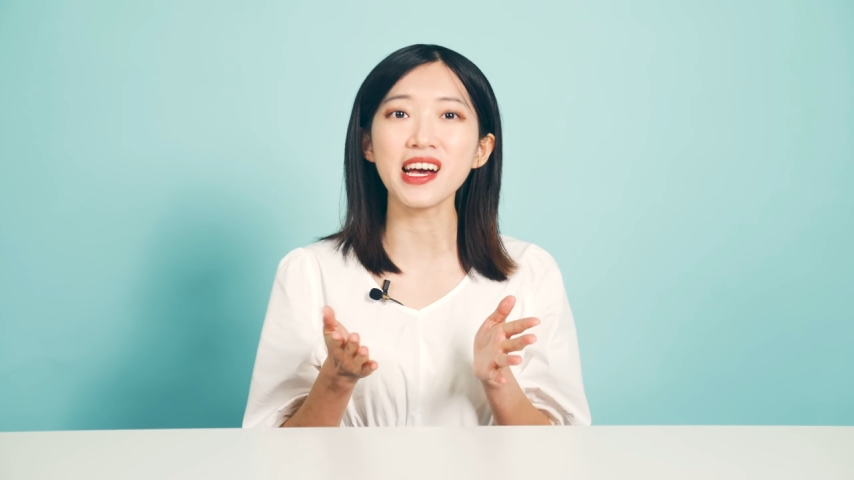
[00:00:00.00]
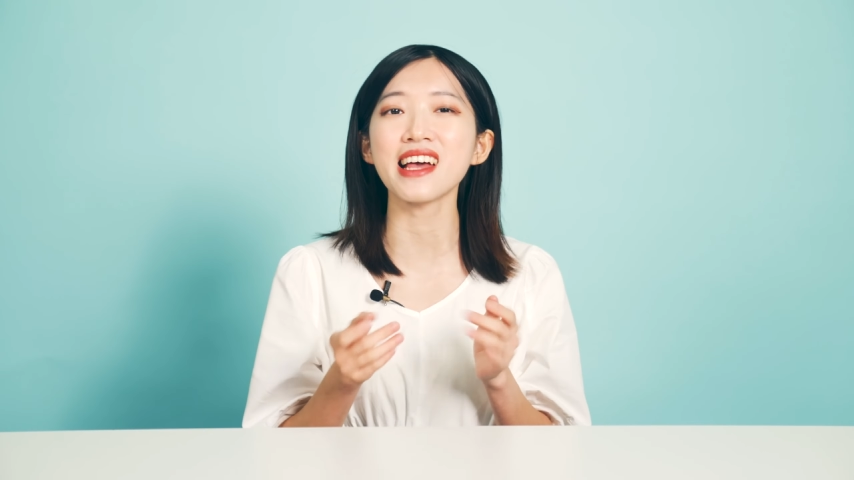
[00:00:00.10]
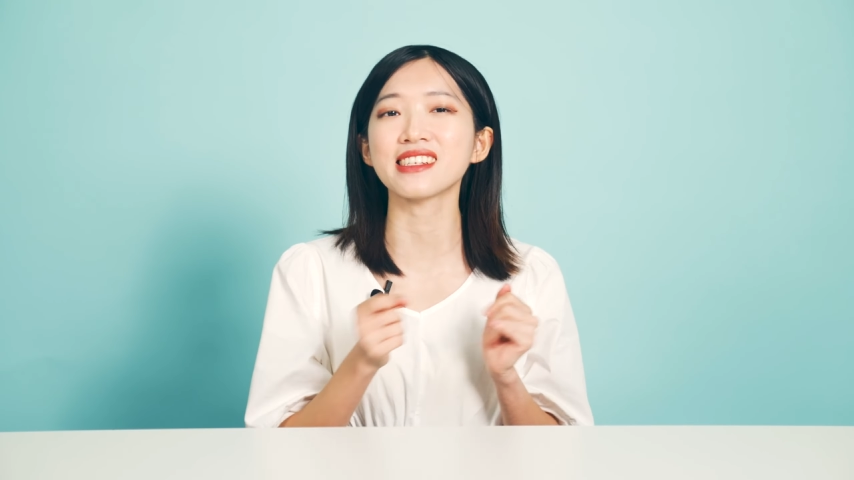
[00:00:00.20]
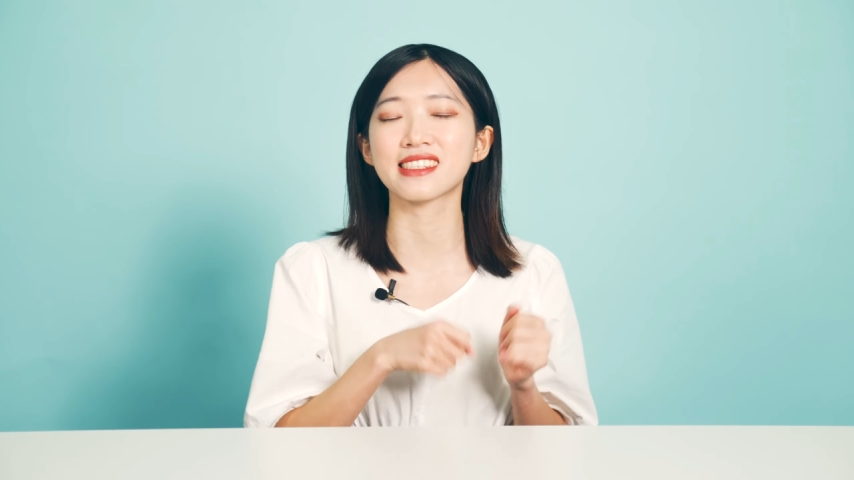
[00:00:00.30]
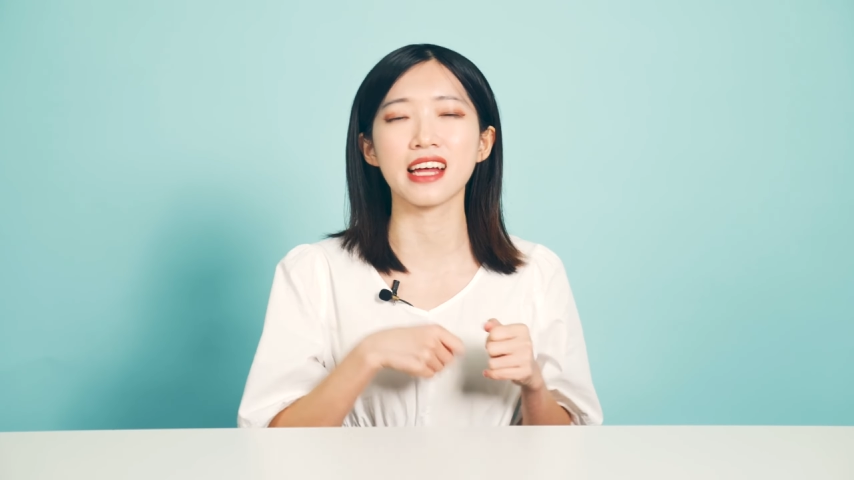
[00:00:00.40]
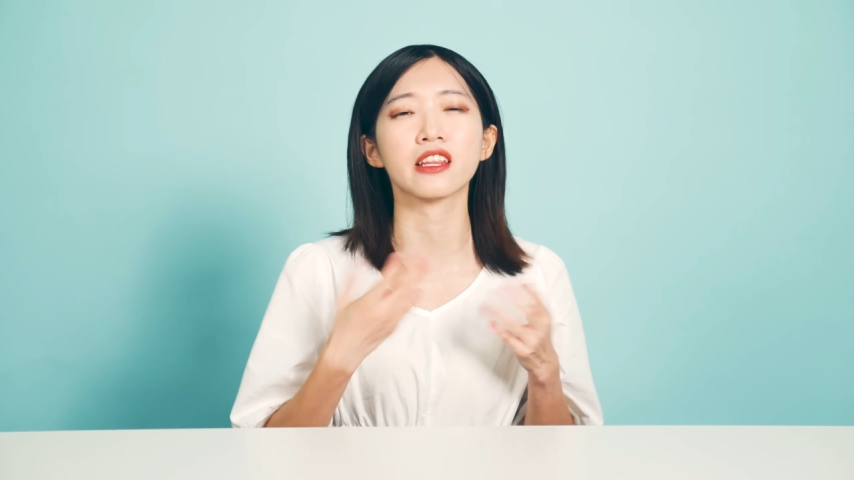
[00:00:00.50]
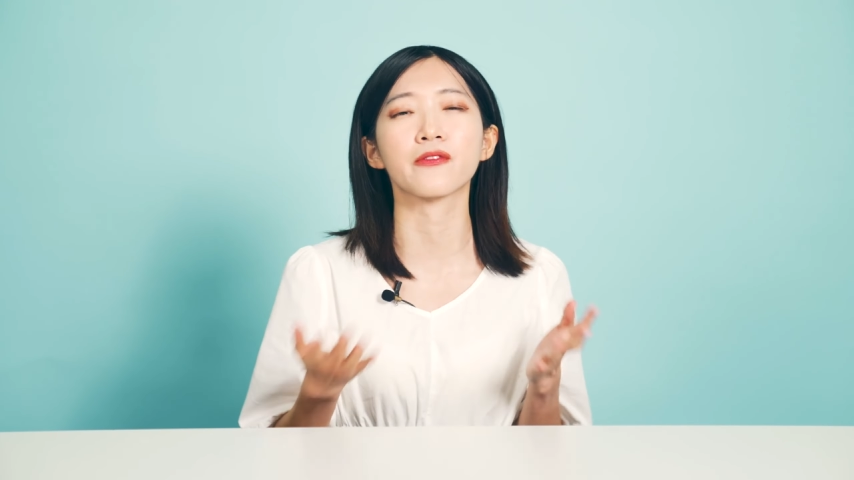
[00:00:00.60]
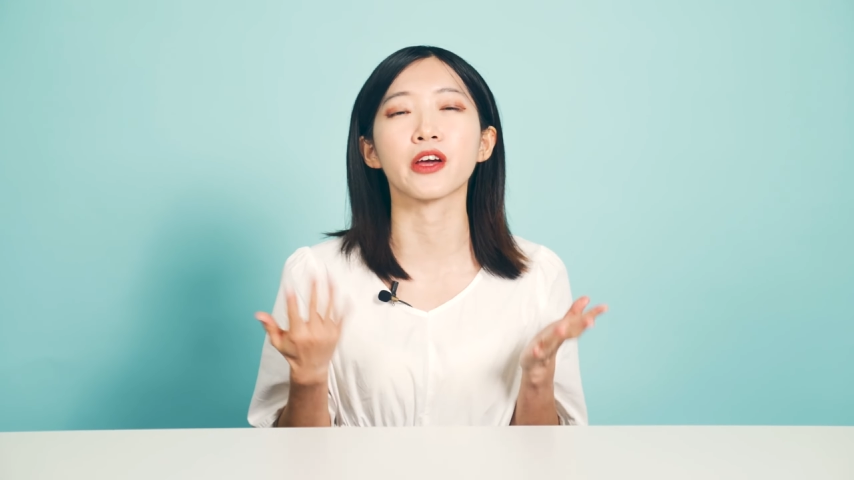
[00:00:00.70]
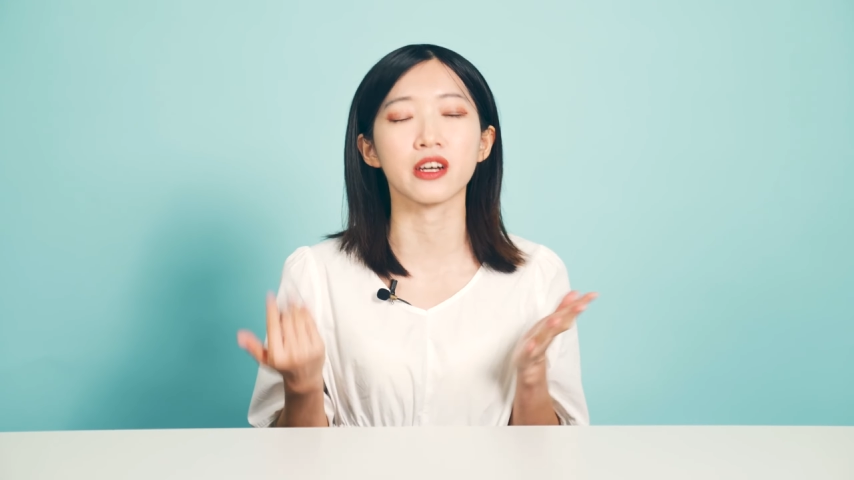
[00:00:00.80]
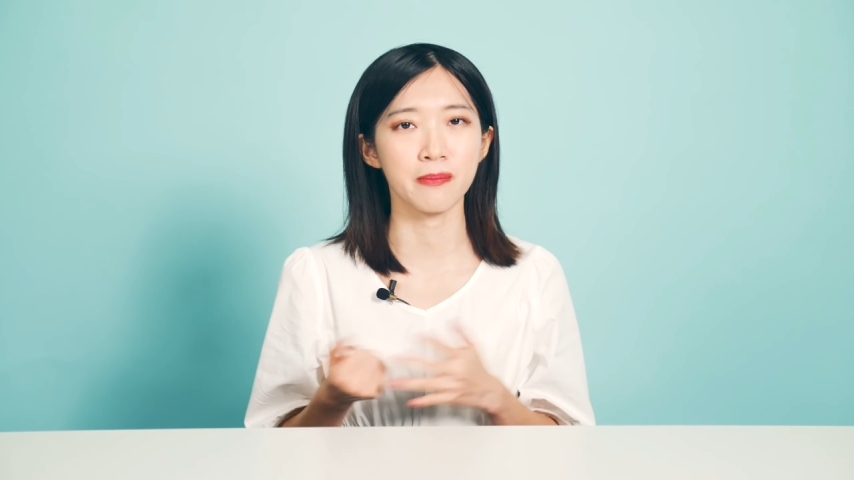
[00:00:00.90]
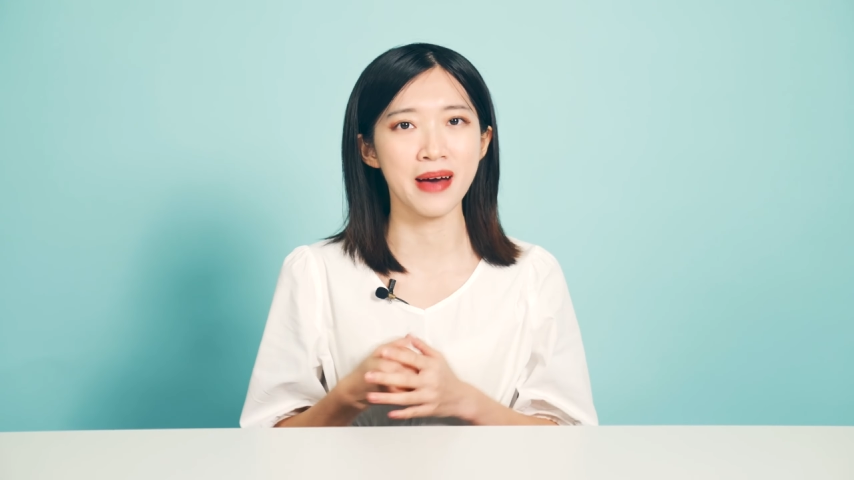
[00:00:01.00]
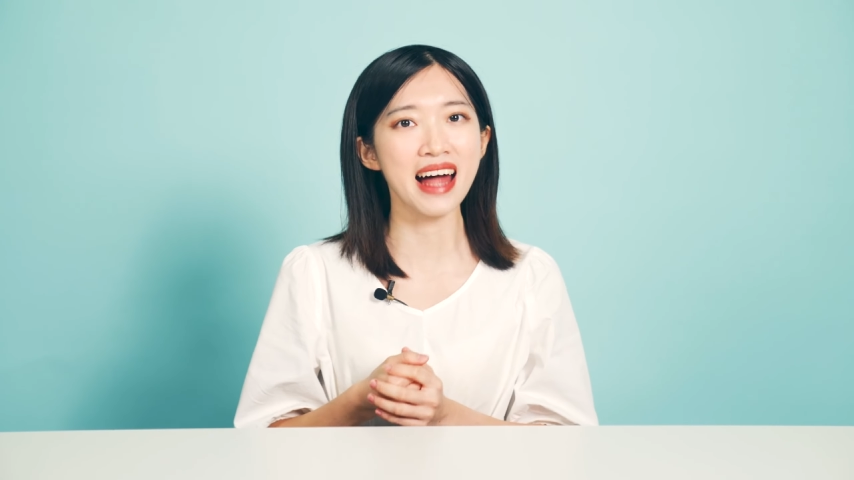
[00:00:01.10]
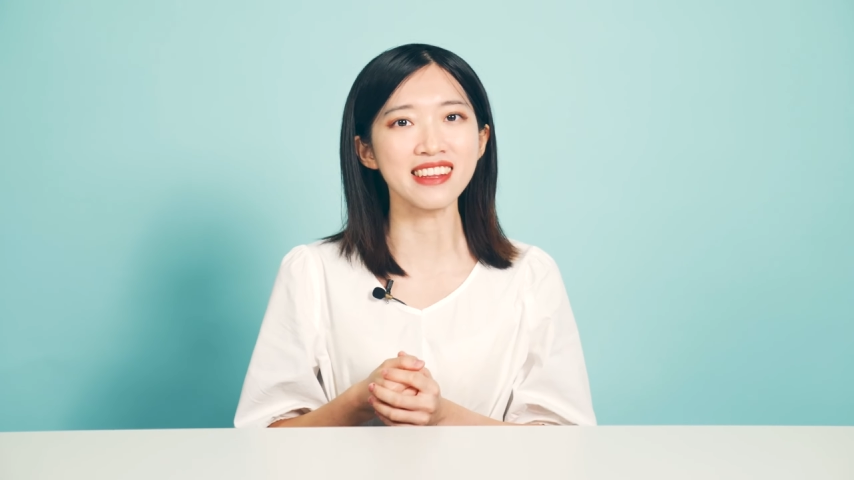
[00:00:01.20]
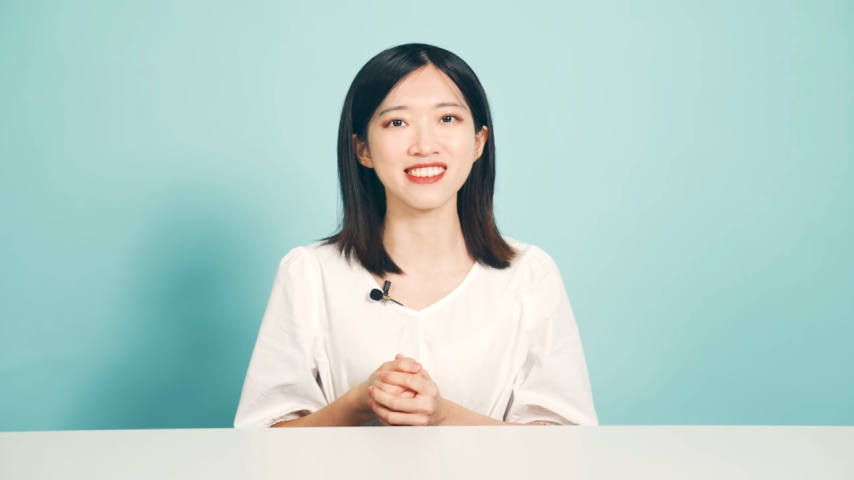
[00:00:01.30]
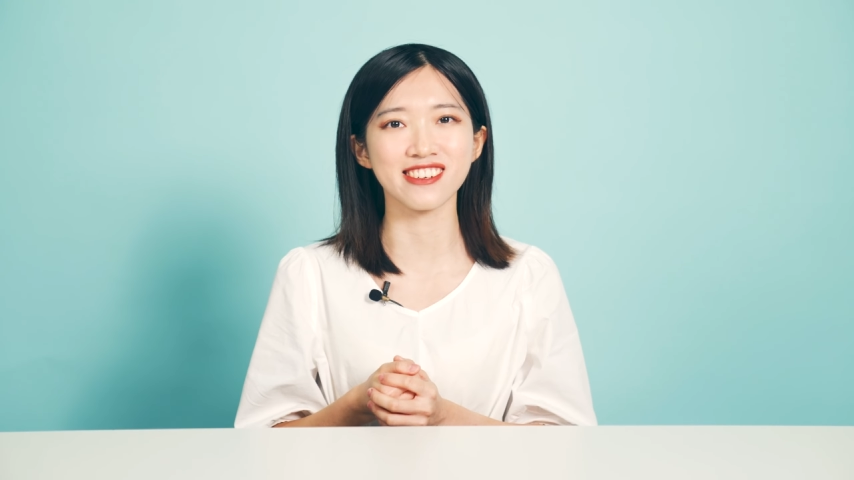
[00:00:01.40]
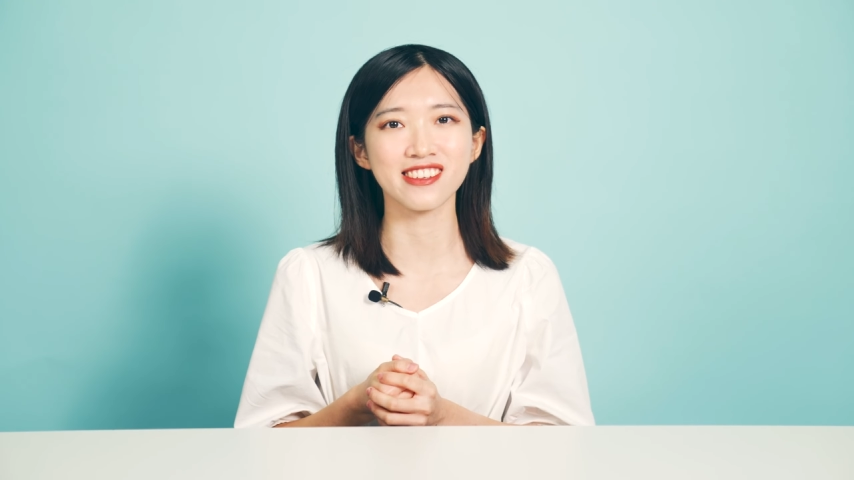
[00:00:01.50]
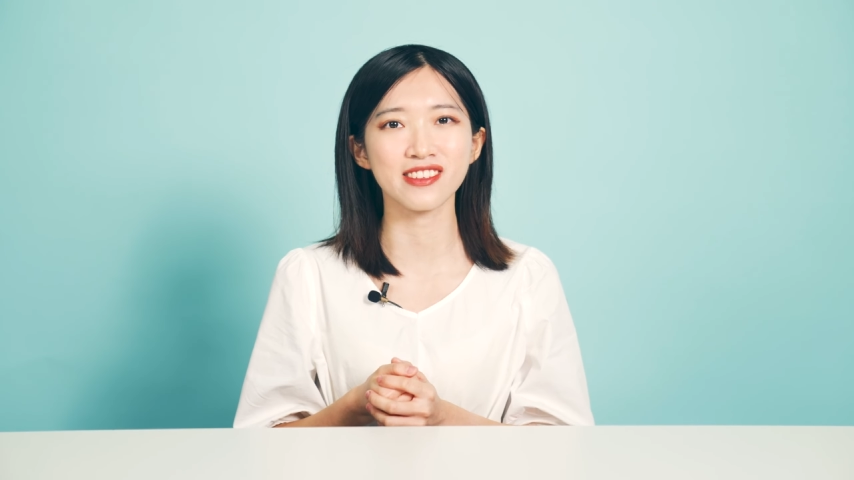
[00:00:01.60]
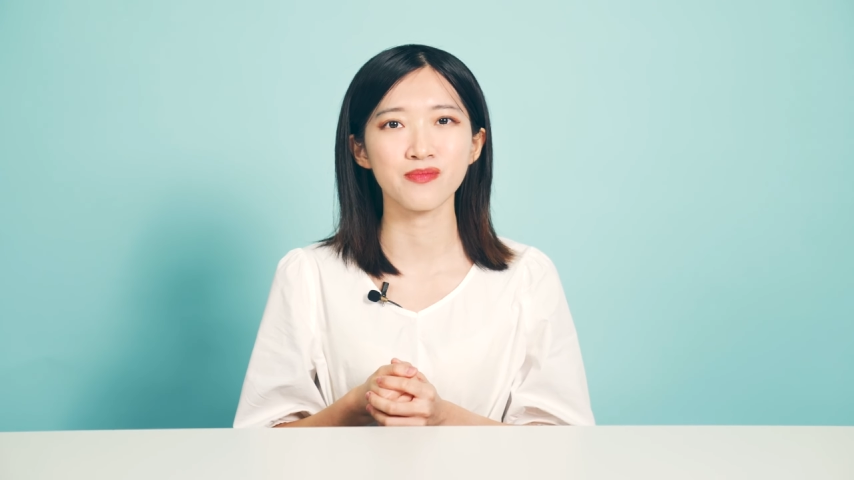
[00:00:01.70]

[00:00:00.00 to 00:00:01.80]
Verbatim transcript: instead of your competitors?